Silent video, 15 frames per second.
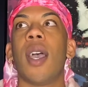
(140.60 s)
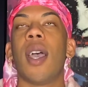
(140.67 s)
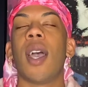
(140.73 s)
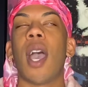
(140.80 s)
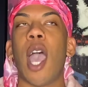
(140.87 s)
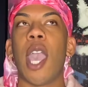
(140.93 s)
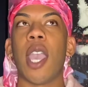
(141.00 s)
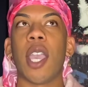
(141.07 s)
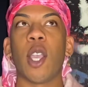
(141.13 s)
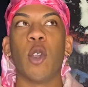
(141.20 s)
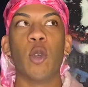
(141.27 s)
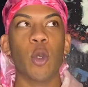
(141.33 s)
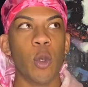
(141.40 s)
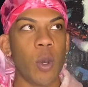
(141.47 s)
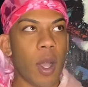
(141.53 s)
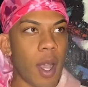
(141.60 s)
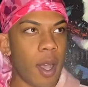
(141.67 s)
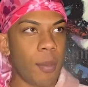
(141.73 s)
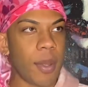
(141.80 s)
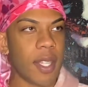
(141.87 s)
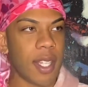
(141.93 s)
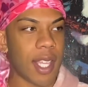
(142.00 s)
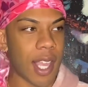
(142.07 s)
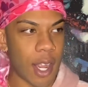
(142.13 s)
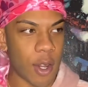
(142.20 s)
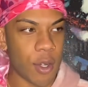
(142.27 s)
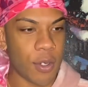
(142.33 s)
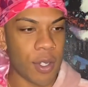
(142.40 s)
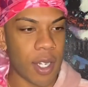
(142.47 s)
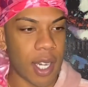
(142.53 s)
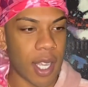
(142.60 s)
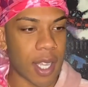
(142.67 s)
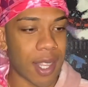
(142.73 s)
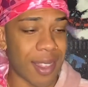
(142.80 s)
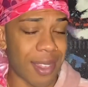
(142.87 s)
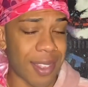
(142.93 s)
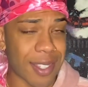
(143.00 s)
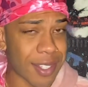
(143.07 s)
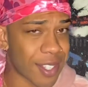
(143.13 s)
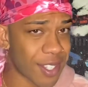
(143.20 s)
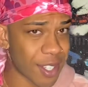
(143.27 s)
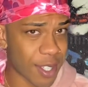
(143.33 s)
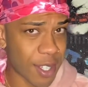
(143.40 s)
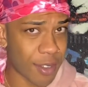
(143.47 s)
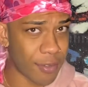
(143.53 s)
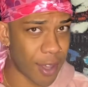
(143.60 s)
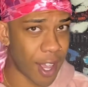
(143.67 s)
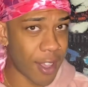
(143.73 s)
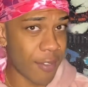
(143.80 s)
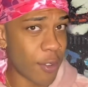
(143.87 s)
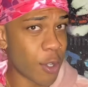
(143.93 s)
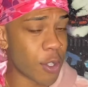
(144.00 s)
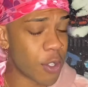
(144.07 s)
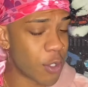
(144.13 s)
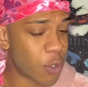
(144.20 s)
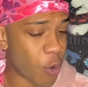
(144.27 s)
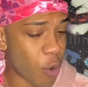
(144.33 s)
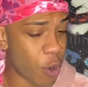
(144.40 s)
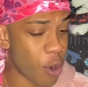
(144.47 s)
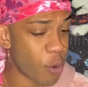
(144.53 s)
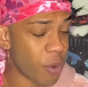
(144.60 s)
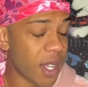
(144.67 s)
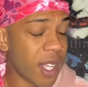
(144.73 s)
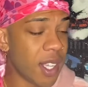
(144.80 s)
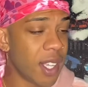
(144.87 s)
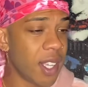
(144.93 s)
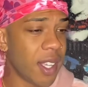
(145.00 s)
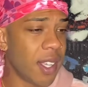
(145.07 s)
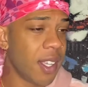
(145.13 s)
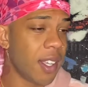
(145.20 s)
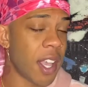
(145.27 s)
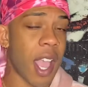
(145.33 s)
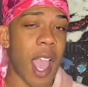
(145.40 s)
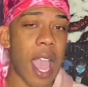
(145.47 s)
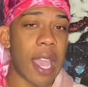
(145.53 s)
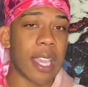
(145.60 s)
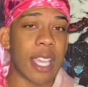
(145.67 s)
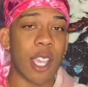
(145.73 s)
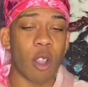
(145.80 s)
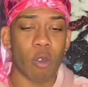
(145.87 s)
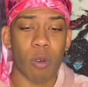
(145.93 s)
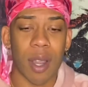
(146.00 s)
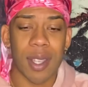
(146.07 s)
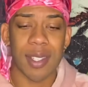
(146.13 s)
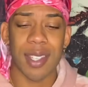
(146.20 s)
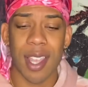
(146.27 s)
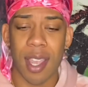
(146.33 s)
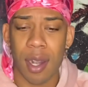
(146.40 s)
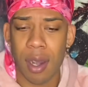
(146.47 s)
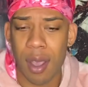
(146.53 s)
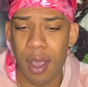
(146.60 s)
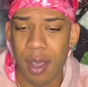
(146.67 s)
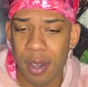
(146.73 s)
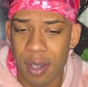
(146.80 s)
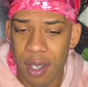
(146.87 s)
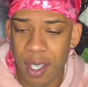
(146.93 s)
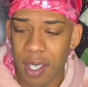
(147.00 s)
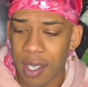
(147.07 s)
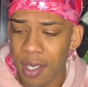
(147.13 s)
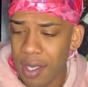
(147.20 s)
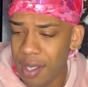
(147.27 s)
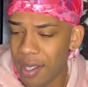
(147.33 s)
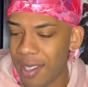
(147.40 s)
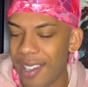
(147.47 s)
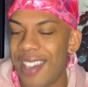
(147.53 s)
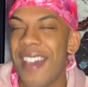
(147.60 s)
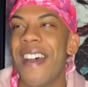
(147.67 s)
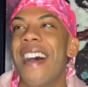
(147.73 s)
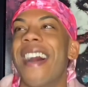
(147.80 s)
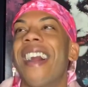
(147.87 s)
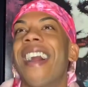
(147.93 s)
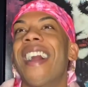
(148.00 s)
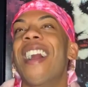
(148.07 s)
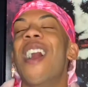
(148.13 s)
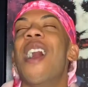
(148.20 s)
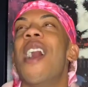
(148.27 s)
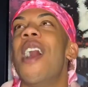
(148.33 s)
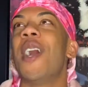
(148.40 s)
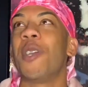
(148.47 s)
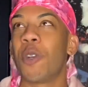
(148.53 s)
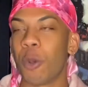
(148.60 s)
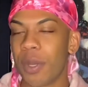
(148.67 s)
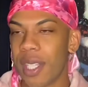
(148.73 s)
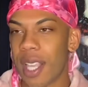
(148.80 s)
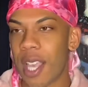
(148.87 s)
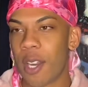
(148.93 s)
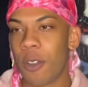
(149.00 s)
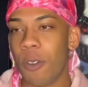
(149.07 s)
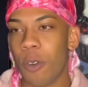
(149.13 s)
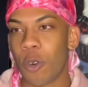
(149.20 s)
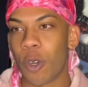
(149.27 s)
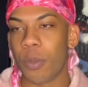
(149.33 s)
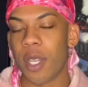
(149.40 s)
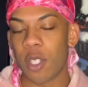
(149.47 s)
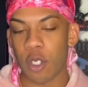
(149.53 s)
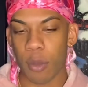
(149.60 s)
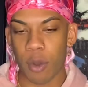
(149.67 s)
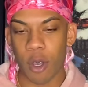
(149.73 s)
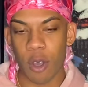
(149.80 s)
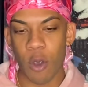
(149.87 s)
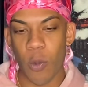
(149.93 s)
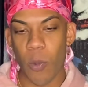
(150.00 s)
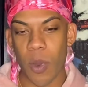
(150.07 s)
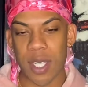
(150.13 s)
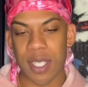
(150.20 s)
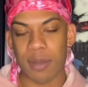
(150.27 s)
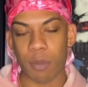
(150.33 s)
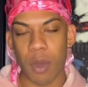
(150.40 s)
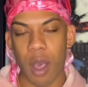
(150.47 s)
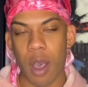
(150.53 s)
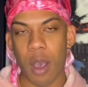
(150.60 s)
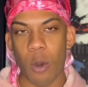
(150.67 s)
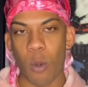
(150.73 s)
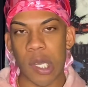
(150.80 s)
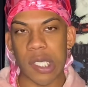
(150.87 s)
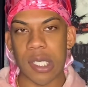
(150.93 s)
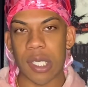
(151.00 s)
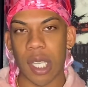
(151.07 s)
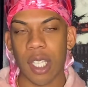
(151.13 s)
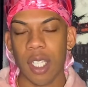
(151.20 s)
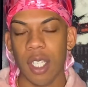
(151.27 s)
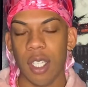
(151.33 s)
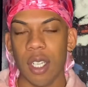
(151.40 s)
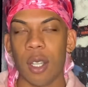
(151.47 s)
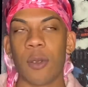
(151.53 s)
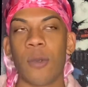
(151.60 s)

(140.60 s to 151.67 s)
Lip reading: I grew up in the ghetto. Like, this is a survival story. I eat rice and honey. Grew up in the ghetto. Grew up in Etobicoke, West Mall, West Side.